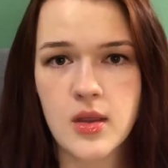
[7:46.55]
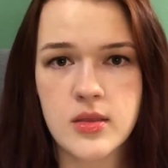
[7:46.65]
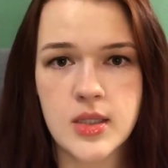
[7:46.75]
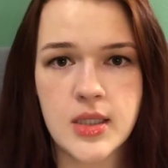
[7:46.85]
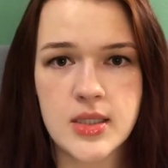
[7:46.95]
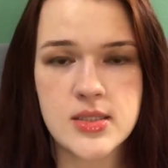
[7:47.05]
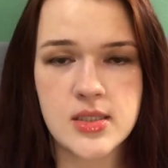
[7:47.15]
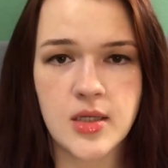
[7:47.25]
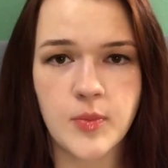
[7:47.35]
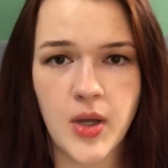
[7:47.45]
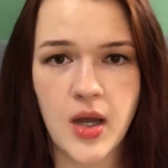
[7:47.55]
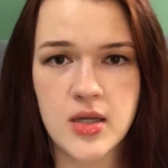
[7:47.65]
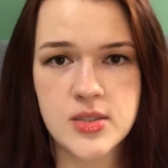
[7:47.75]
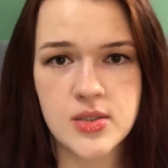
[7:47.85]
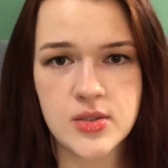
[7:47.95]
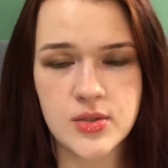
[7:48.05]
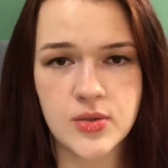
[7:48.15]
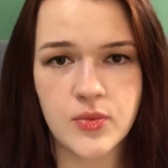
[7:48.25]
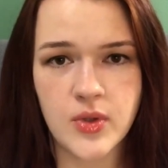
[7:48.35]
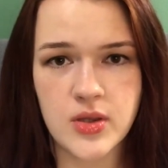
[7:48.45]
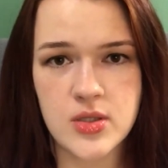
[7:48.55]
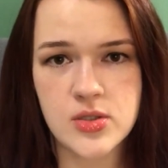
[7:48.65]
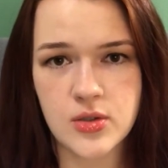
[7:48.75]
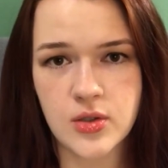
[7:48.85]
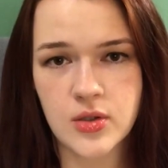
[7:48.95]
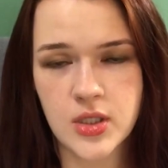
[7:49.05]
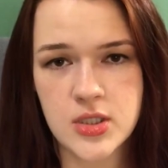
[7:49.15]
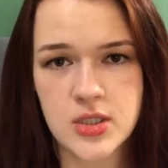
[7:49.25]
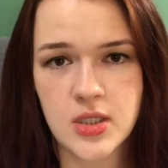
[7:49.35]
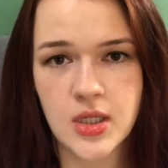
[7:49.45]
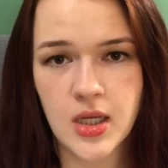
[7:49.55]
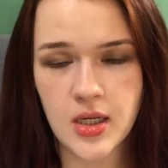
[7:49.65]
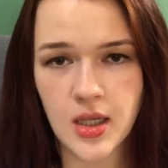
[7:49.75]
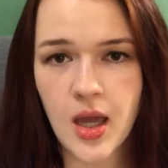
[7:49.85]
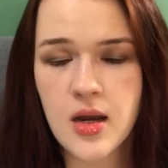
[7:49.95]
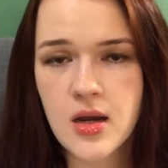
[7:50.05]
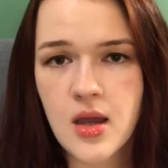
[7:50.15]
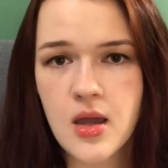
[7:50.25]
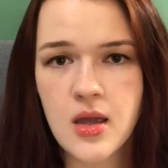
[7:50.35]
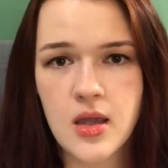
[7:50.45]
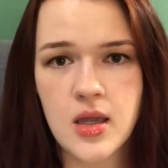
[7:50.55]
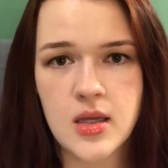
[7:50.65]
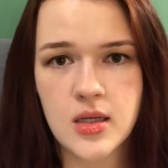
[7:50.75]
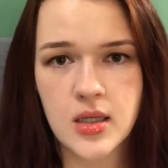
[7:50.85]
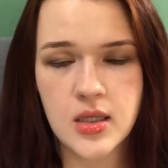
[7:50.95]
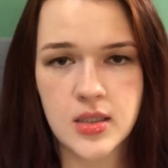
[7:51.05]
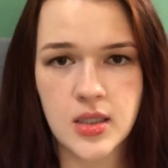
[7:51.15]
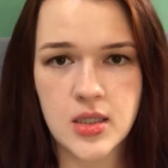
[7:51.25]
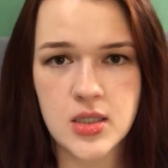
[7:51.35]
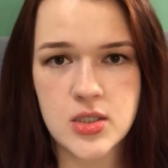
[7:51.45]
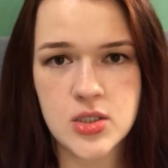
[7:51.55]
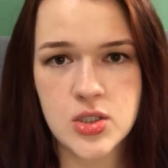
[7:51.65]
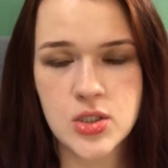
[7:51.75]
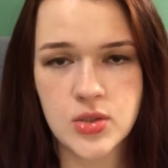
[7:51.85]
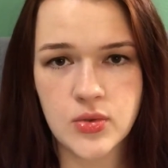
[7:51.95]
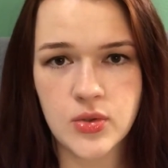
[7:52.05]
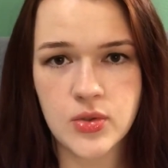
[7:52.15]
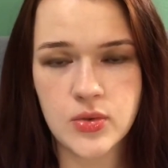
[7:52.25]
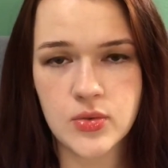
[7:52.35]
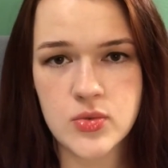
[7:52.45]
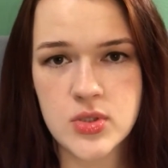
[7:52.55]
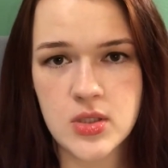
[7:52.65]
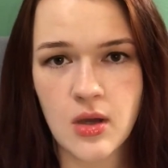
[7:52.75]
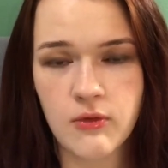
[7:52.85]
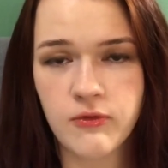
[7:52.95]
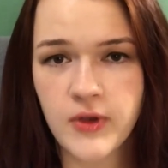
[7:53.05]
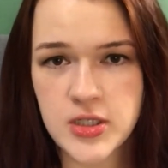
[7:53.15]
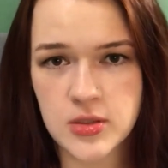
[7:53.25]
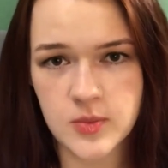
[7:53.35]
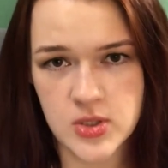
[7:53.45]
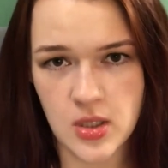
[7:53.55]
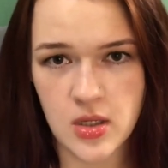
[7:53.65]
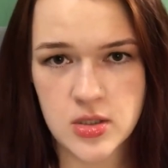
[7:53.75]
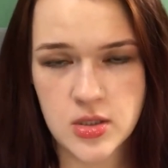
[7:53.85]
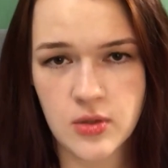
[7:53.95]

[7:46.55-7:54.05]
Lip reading: The next tip has to do with circulation yet again, and it is to use a facial massage.